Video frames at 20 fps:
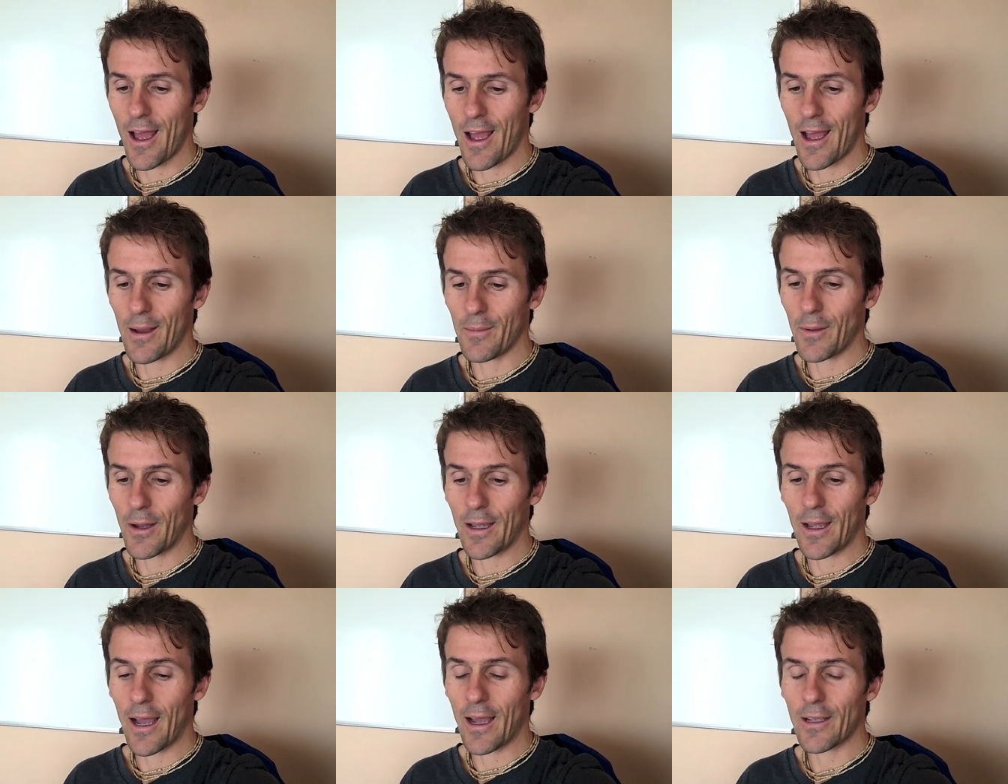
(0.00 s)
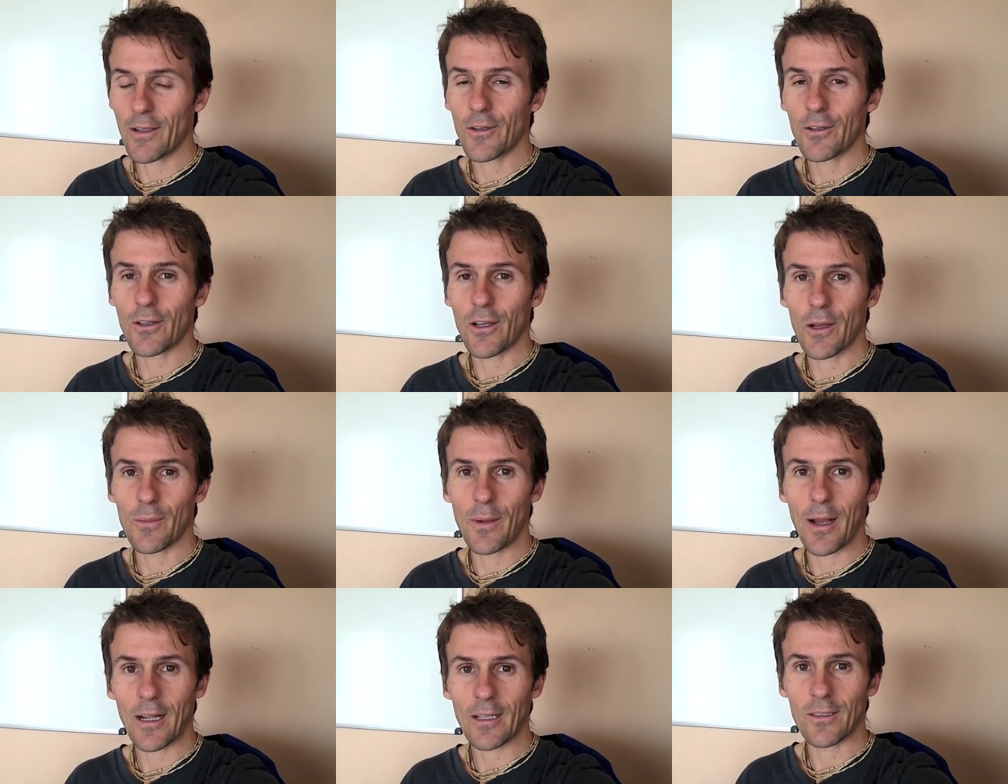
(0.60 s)
Um, I, I couldn't
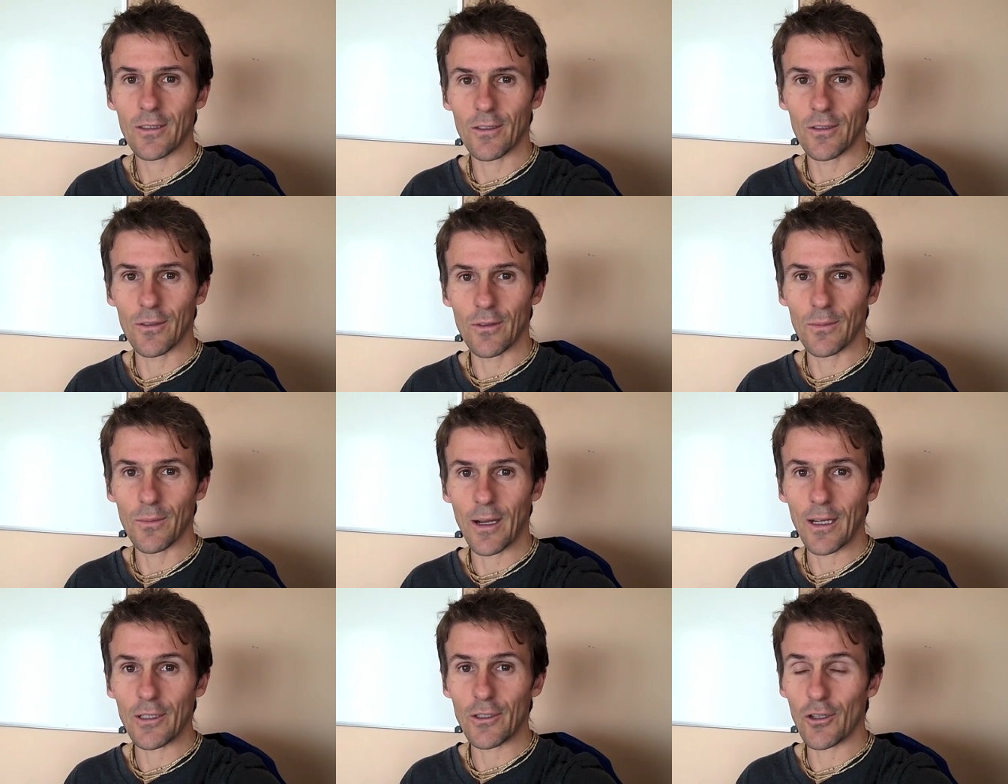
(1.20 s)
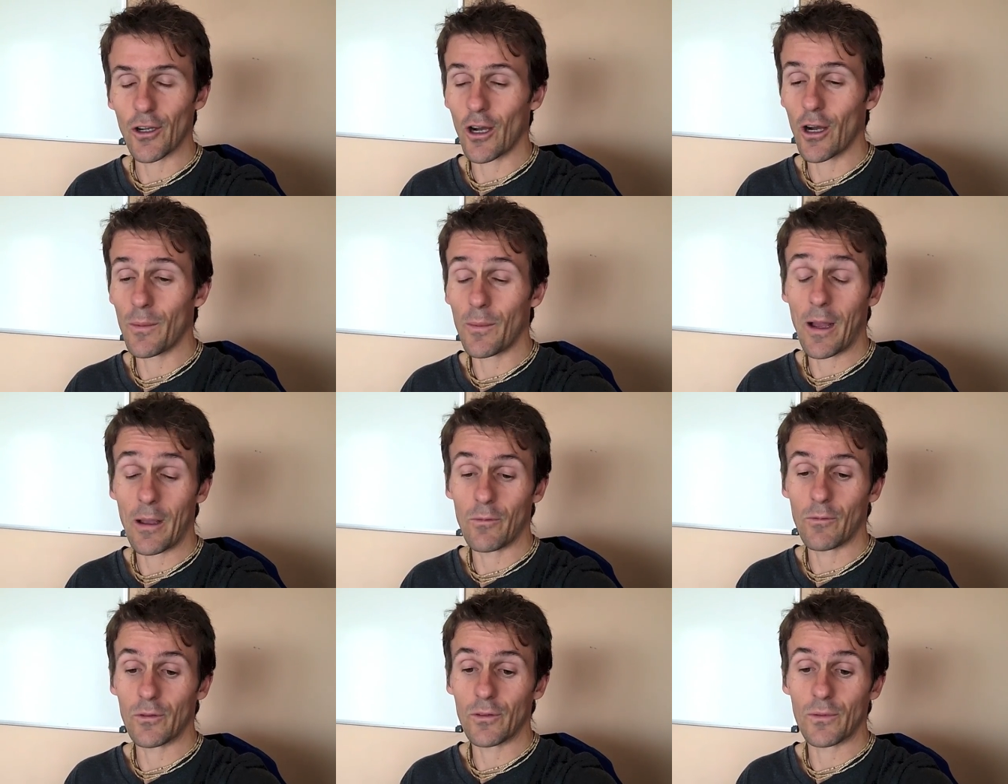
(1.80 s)
go back to my
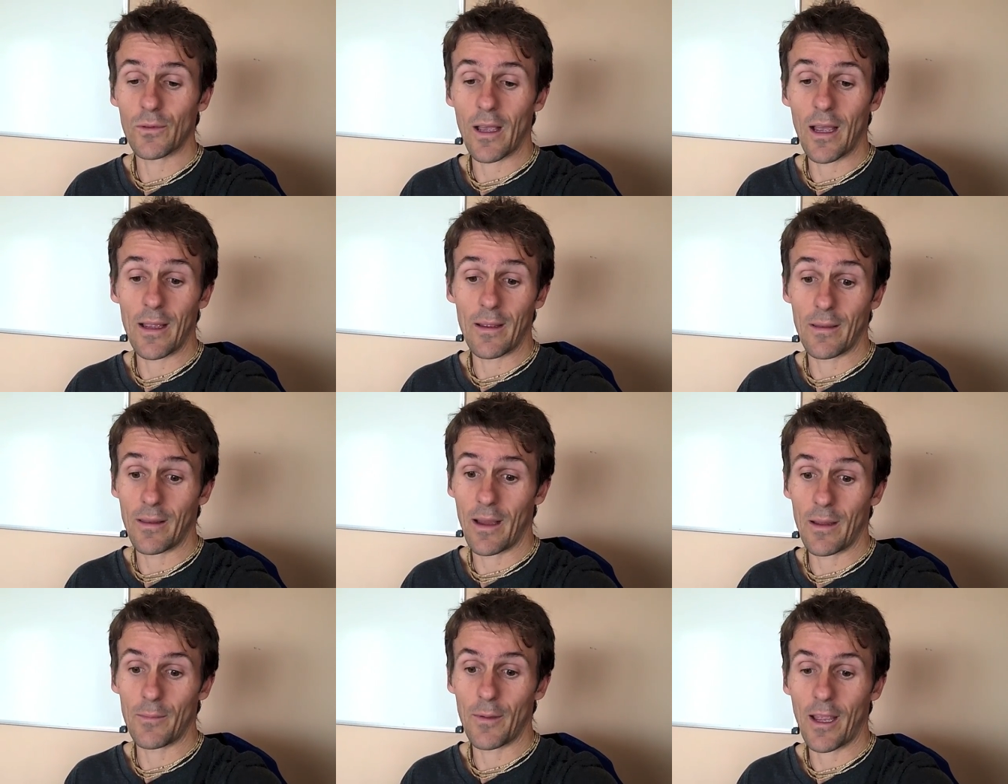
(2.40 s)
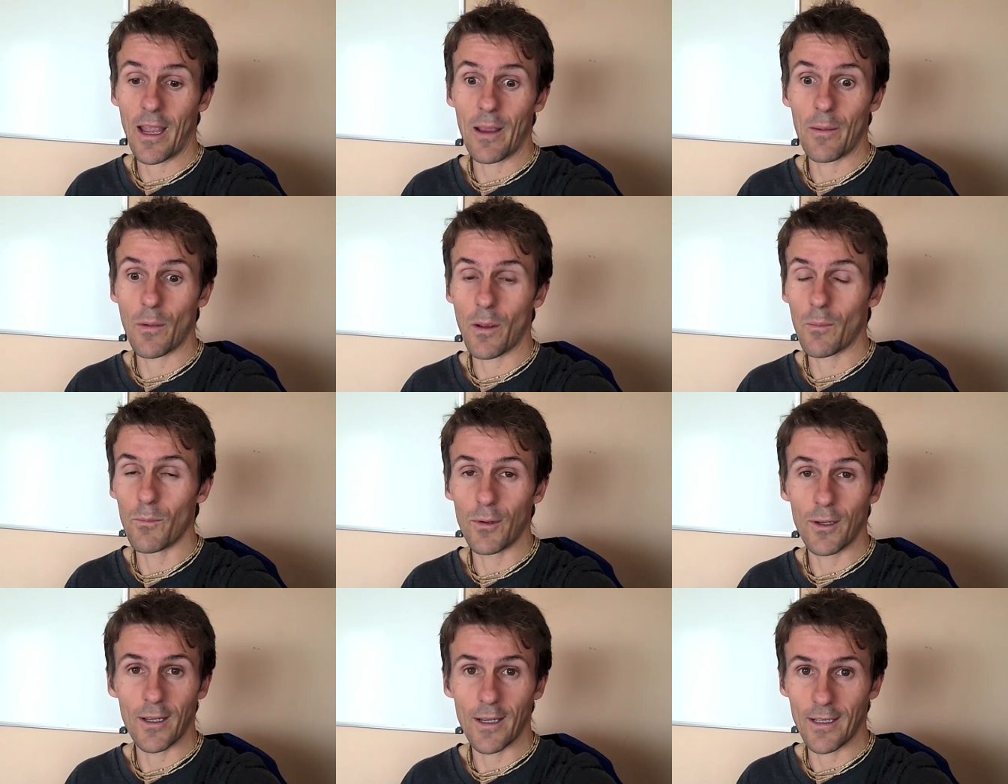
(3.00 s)
job. I was I, I became
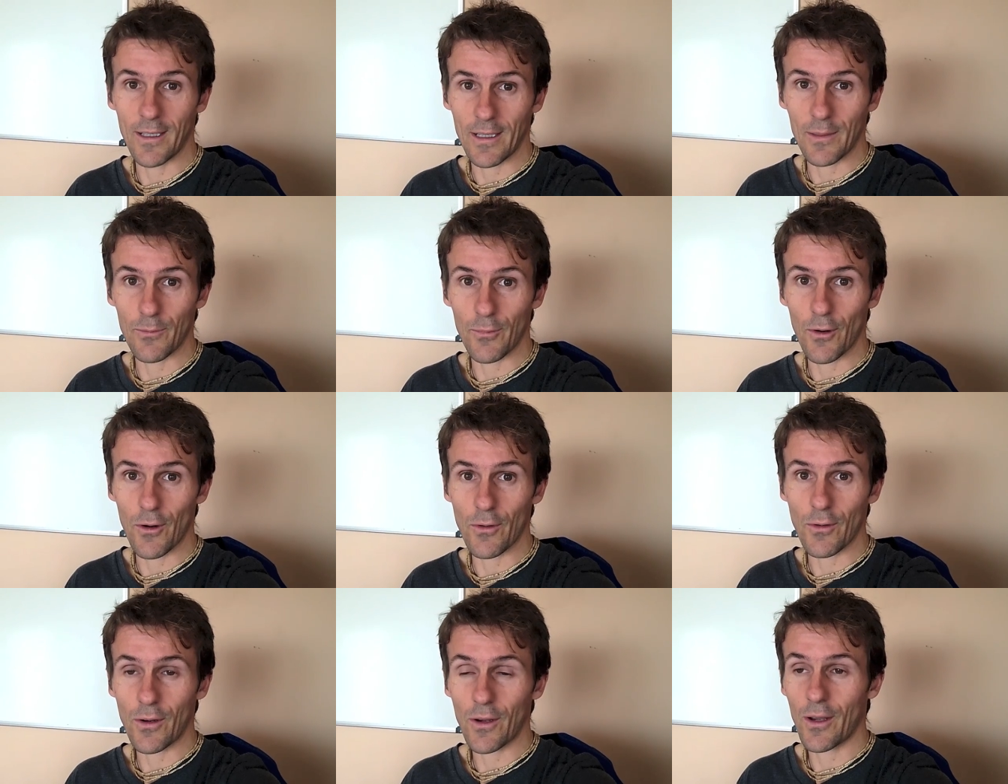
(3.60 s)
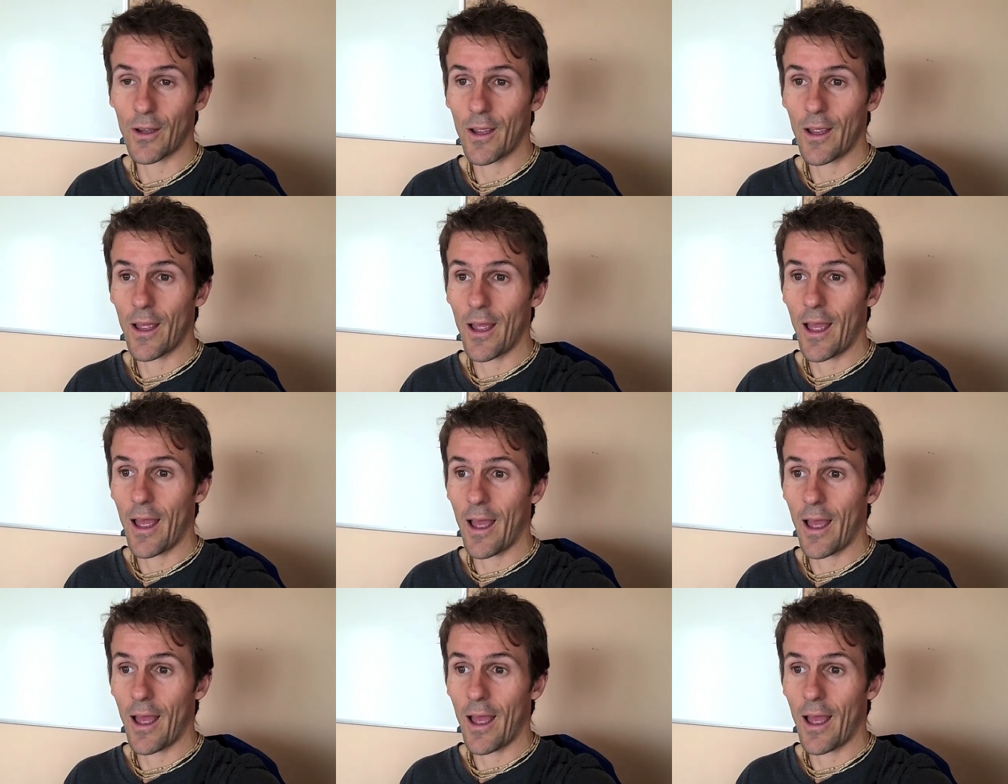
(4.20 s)
completely broke.